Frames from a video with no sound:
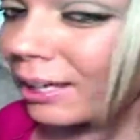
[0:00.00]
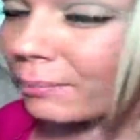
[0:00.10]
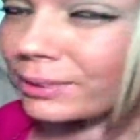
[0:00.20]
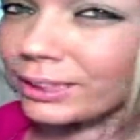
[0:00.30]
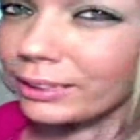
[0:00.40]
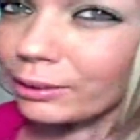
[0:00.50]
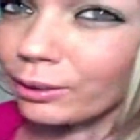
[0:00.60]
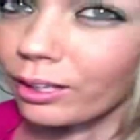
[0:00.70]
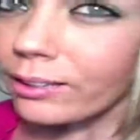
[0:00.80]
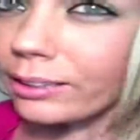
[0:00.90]
I'm a chicken
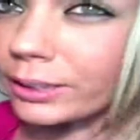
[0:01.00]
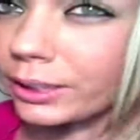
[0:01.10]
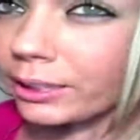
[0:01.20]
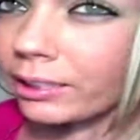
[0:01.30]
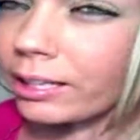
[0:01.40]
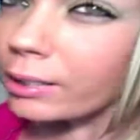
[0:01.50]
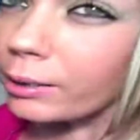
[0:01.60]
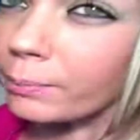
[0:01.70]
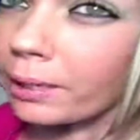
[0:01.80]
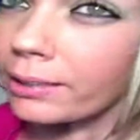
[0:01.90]
girl. I like chicken and I
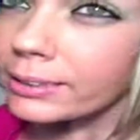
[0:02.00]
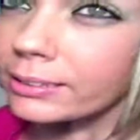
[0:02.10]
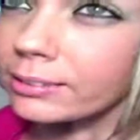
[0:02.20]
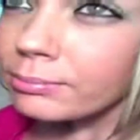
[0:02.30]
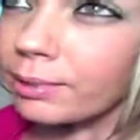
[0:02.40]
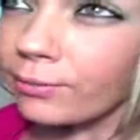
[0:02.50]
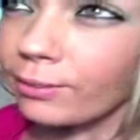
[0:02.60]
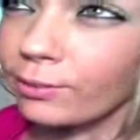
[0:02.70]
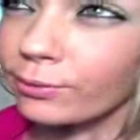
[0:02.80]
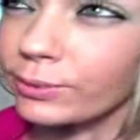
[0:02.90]
love pasta. My
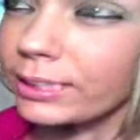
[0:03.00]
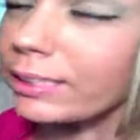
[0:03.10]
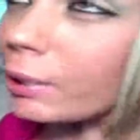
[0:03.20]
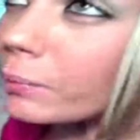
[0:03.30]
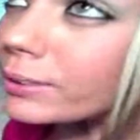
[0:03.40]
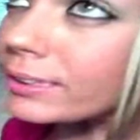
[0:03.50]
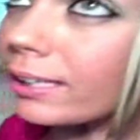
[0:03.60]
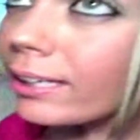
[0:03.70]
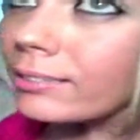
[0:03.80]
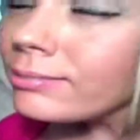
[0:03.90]
favorite food to eat, I would
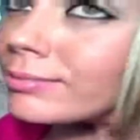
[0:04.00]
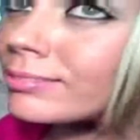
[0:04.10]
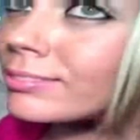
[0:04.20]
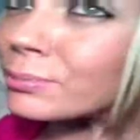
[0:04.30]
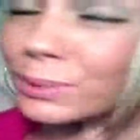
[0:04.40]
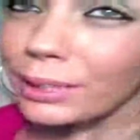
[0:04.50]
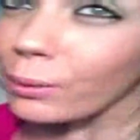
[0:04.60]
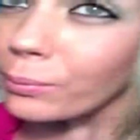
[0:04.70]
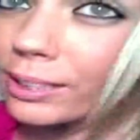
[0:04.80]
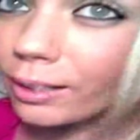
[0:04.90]
say, which I
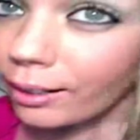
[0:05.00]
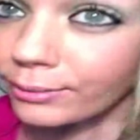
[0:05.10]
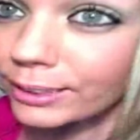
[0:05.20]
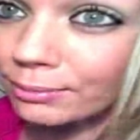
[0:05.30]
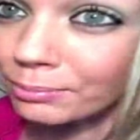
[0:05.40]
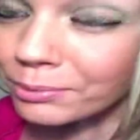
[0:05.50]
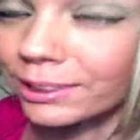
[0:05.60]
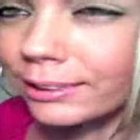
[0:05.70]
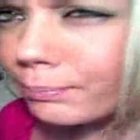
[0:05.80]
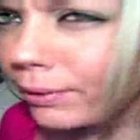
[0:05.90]
don't eat often,
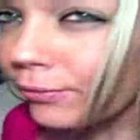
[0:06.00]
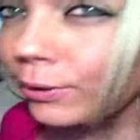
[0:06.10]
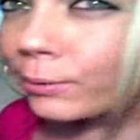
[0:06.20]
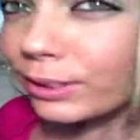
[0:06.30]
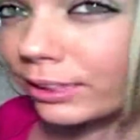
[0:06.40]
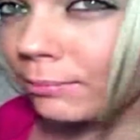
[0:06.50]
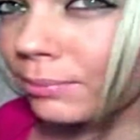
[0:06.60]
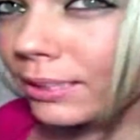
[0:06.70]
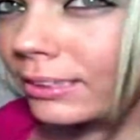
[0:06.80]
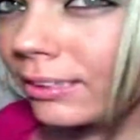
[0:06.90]
is buffalo chicken
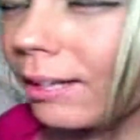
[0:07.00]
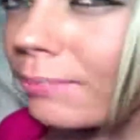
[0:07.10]
pizza.